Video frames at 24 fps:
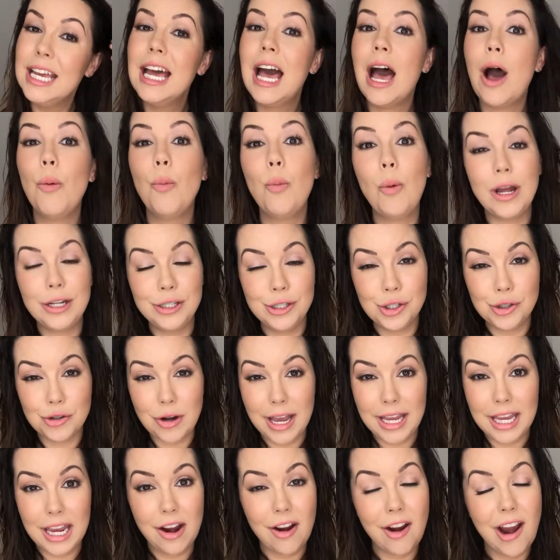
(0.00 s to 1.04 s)
and when you dry
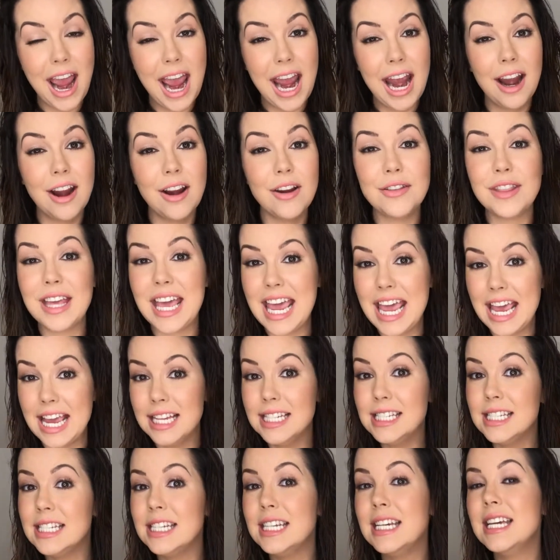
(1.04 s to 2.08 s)
your hair, the
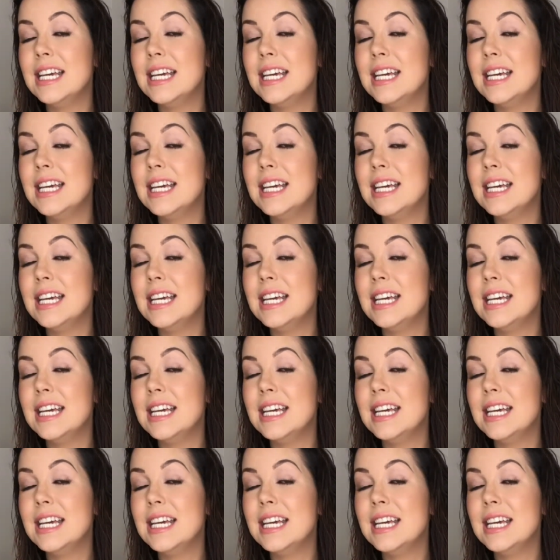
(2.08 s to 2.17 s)
heat